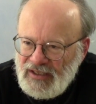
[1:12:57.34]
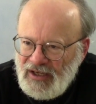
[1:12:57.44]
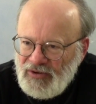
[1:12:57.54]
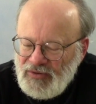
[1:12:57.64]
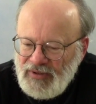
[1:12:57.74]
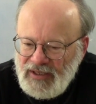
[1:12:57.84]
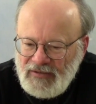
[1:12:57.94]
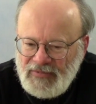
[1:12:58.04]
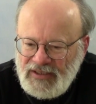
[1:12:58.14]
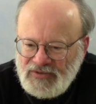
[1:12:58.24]
how you
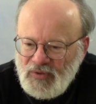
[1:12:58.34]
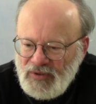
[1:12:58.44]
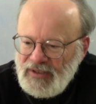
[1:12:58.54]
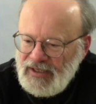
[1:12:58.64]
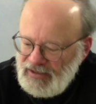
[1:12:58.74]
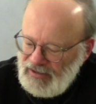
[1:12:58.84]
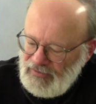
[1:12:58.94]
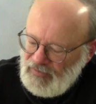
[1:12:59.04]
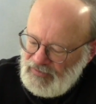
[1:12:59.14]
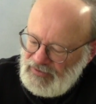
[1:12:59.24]
randomize or that,
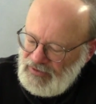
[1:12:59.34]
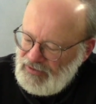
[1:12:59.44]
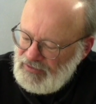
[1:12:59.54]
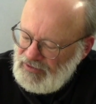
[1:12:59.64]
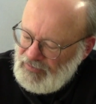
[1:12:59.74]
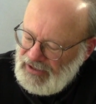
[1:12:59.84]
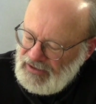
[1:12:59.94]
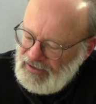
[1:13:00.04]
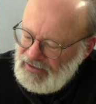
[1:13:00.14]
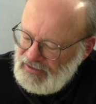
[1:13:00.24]
you know, you
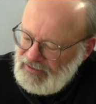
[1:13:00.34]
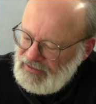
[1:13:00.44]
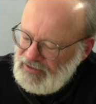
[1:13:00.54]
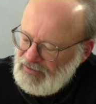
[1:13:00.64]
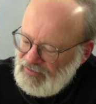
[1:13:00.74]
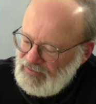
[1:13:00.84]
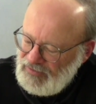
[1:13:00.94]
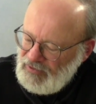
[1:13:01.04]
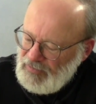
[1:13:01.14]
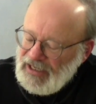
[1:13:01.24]
might
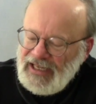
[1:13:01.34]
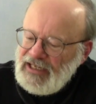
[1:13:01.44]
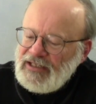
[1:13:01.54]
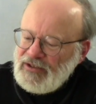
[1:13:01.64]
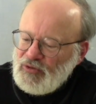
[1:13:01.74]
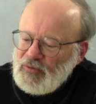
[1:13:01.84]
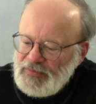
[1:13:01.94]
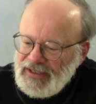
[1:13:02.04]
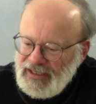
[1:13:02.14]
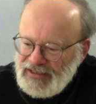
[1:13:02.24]
get in the
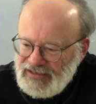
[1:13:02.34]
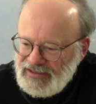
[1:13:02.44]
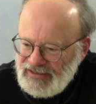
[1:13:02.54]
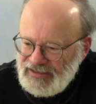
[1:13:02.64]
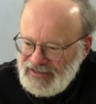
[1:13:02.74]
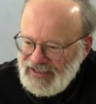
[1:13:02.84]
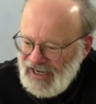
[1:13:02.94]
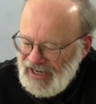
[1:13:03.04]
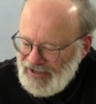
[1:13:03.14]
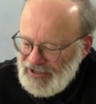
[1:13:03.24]
group that gets
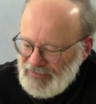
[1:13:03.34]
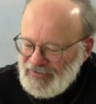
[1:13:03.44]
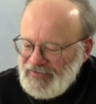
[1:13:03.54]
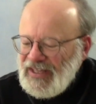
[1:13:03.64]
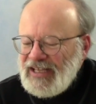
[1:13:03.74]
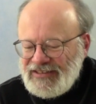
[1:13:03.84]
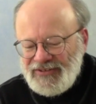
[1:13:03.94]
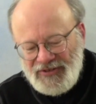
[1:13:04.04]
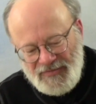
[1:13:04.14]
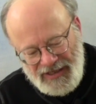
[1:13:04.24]
the higher number of
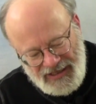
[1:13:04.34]
deaths, or you